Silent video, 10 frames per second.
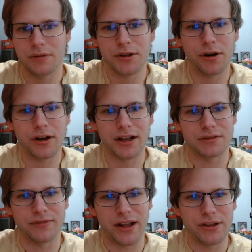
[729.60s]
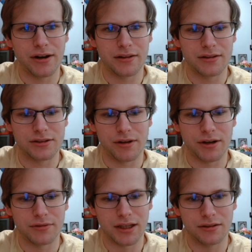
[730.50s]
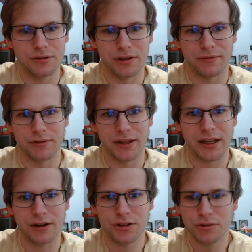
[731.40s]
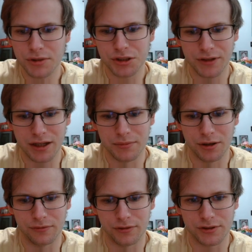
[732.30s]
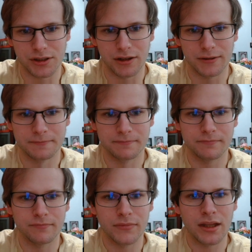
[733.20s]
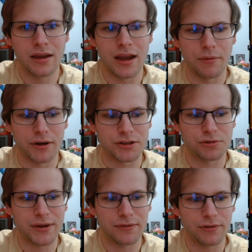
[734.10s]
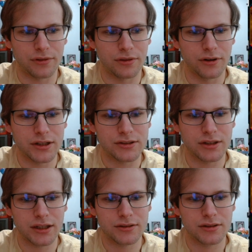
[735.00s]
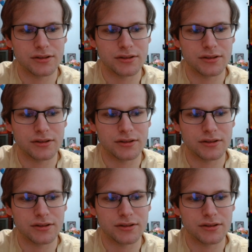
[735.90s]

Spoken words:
but you already got some value out of this, so I don't think you even really care too much if you get Mirror Force here. And we're going to swing for 36.